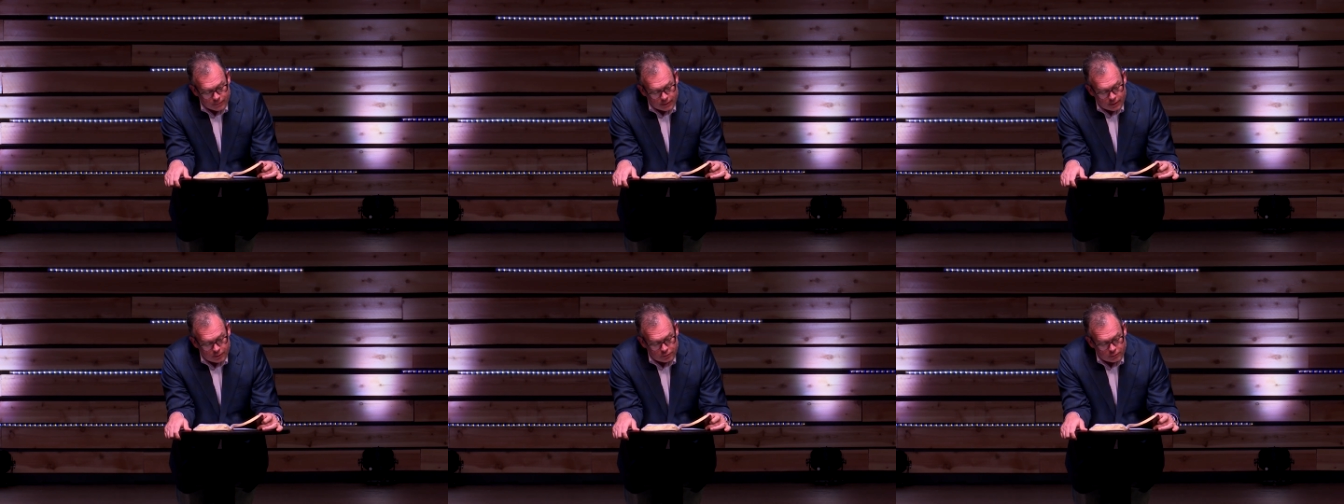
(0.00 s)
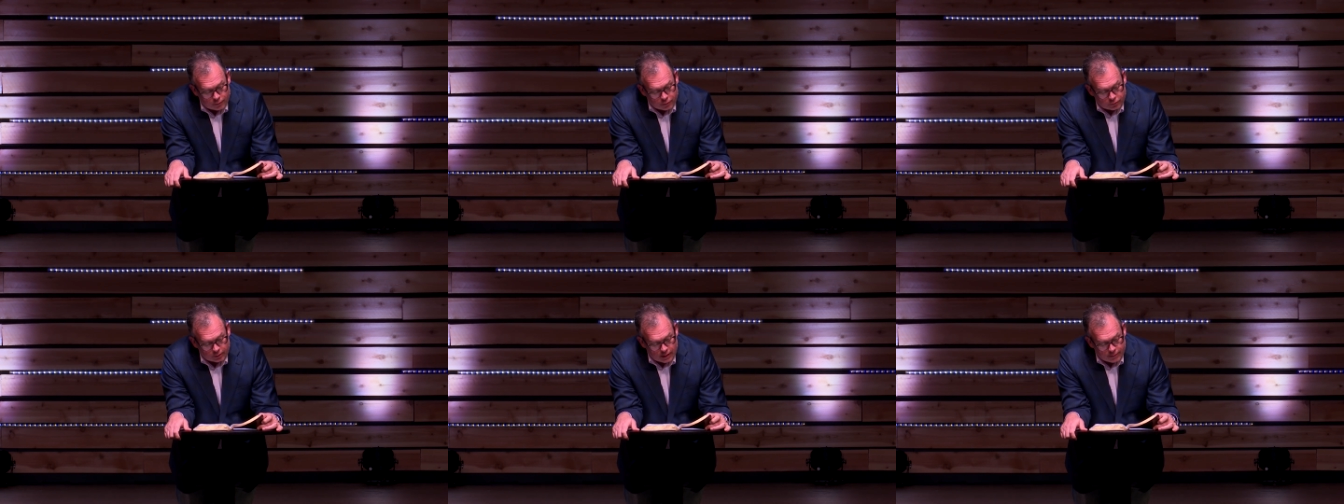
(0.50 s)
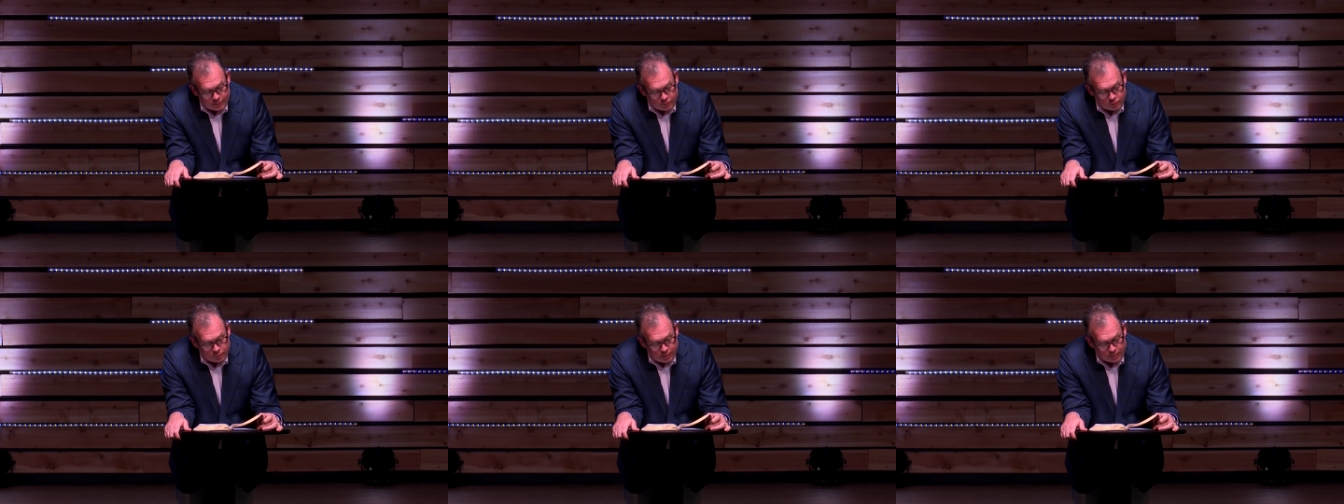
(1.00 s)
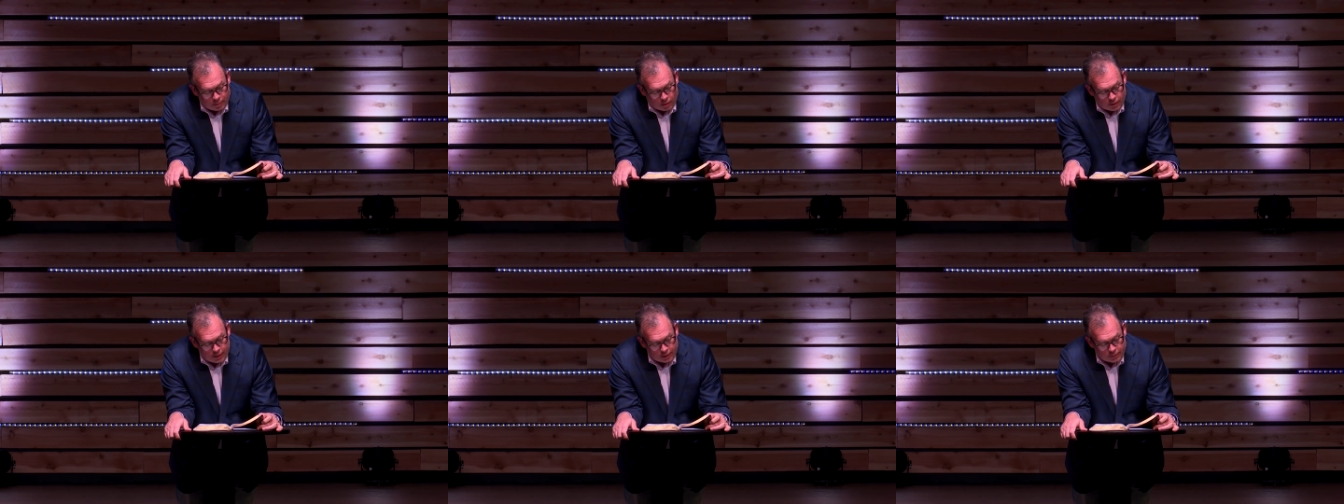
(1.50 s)
And here's the verse 11. This is a big
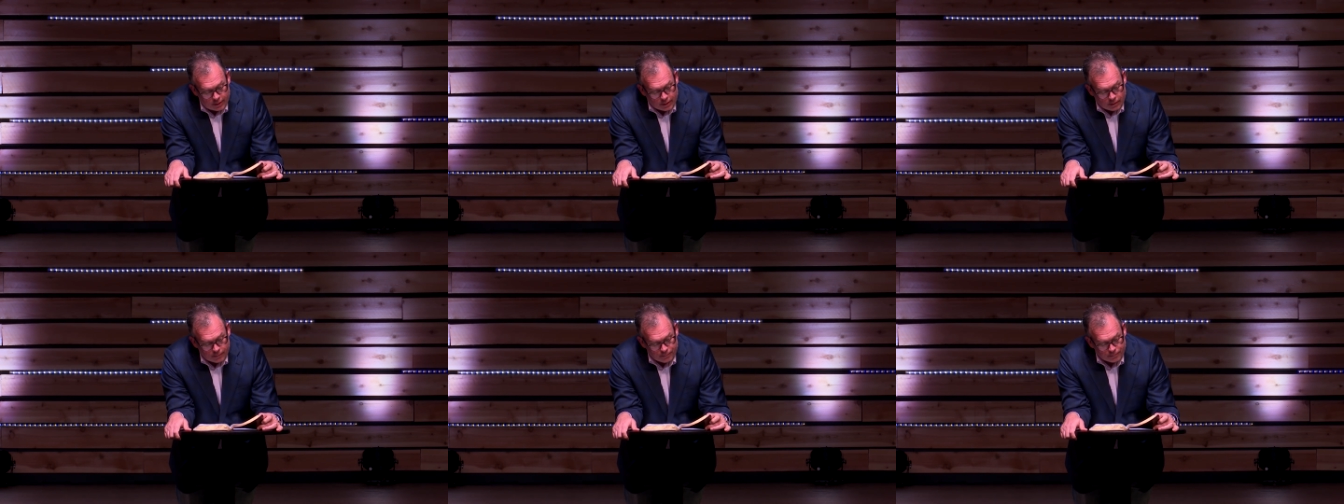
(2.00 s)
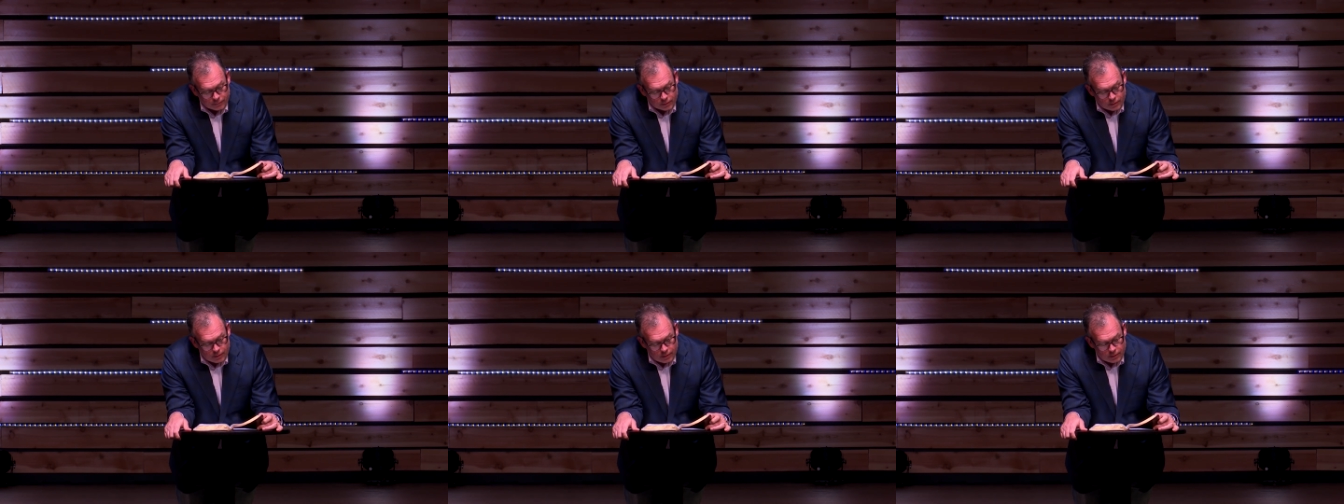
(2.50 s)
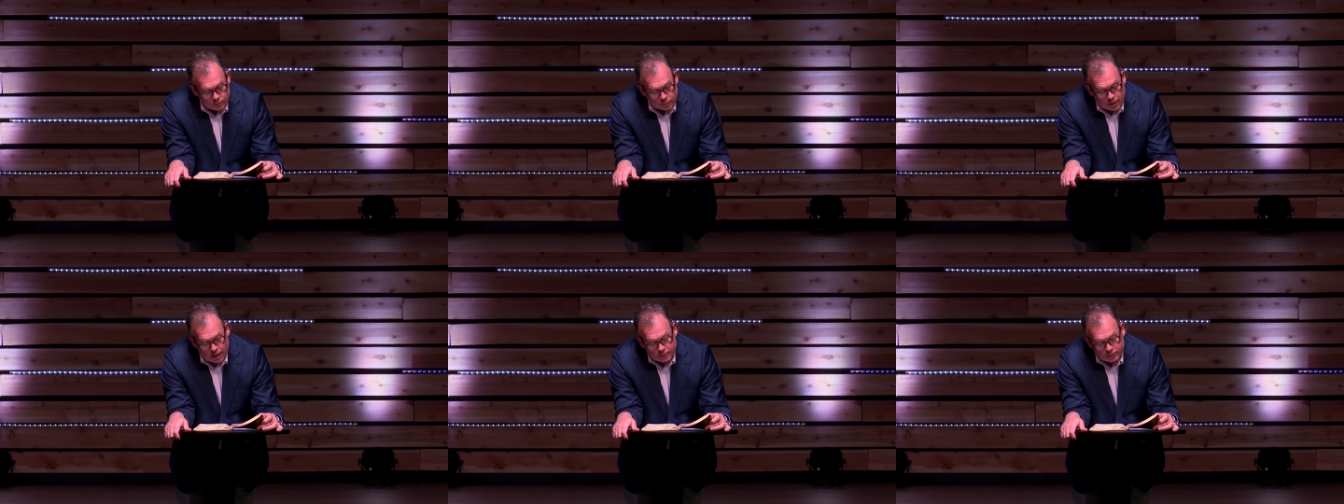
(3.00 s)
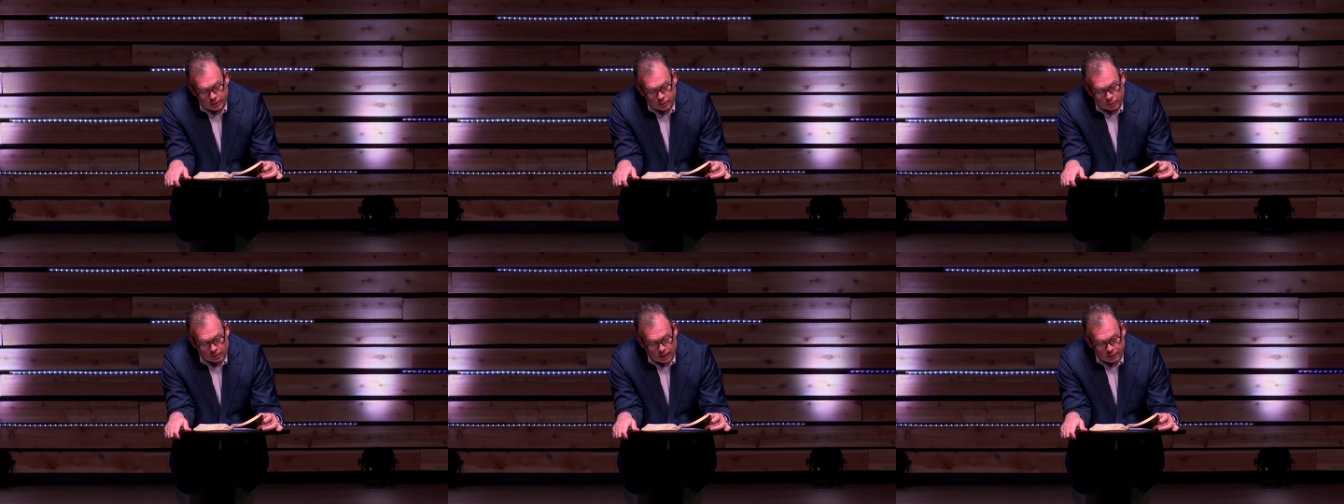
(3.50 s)
part right here. Ready? So God said
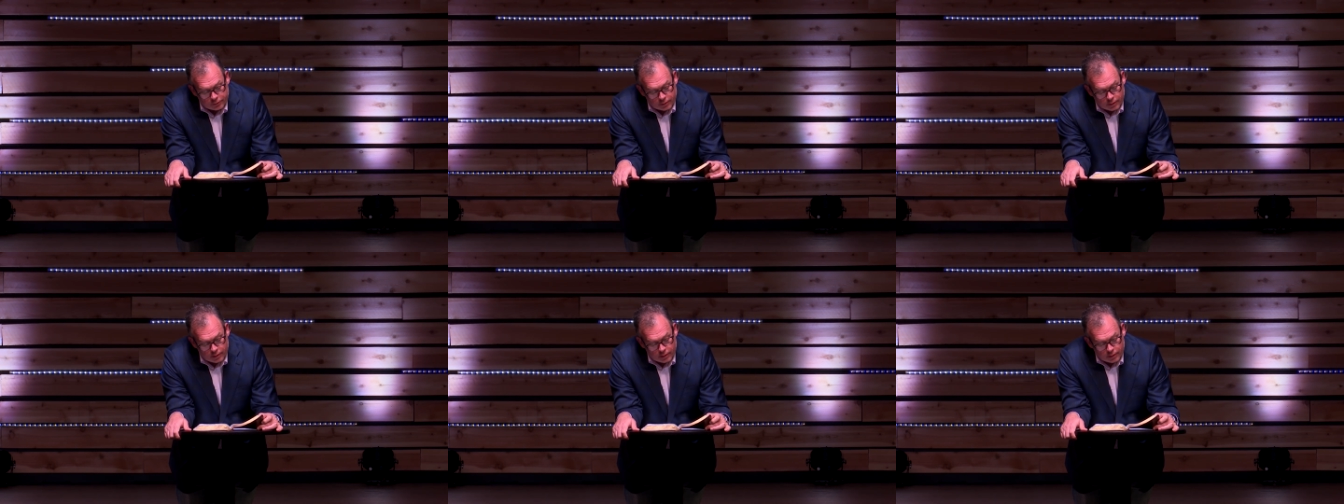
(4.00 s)
to Elijah,